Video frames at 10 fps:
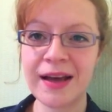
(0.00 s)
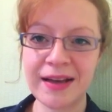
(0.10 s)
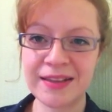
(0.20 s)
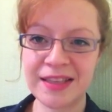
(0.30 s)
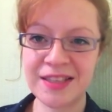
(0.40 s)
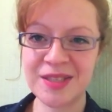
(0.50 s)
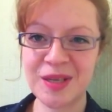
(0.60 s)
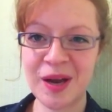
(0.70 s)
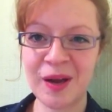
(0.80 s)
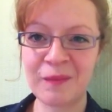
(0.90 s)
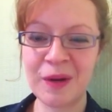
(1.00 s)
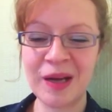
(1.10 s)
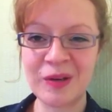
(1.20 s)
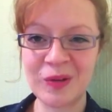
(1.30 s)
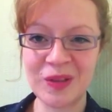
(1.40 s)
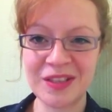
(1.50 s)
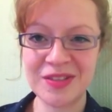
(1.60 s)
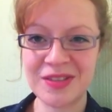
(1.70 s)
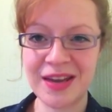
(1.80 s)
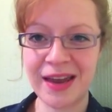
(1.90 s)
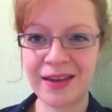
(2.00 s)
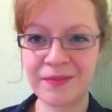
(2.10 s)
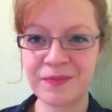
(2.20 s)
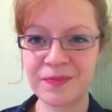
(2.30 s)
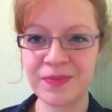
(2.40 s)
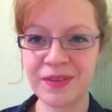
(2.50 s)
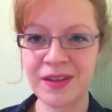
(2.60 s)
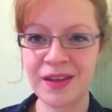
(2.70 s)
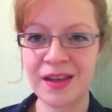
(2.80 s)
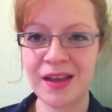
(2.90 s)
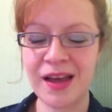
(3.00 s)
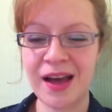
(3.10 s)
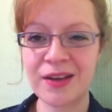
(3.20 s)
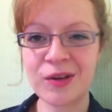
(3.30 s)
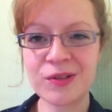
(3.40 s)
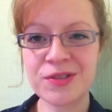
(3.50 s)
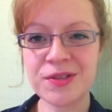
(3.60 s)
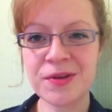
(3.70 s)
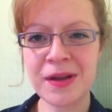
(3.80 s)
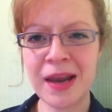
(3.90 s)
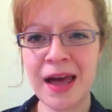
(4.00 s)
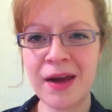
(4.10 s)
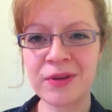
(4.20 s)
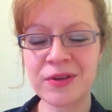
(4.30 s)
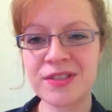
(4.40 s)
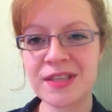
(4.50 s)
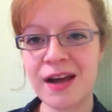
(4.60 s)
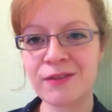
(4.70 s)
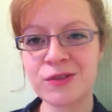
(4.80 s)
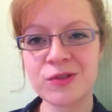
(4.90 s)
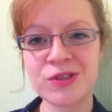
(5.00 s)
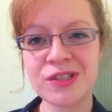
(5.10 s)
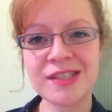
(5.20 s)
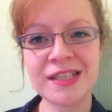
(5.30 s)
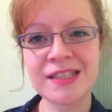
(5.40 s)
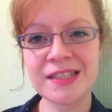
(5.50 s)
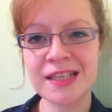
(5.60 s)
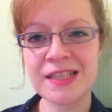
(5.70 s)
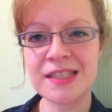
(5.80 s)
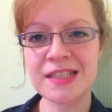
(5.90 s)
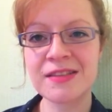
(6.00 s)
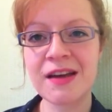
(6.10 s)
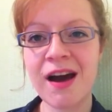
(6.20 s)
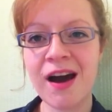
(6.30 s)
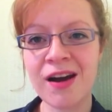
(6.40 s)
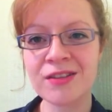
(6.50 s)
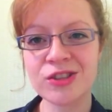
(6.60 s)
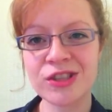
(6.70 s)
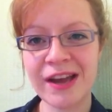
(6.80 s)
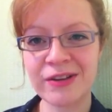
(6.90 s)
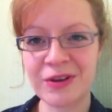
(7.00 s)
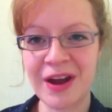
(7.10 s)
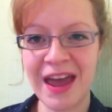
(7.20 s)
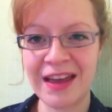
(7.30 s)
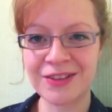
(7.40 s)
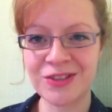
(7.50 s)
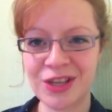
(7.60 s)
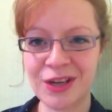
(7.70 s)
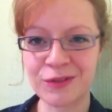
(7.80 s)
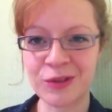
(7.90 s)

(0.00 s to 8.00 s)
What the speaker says: at this time and on this day. And also allow yourself to just exist in the heart chakra energy of the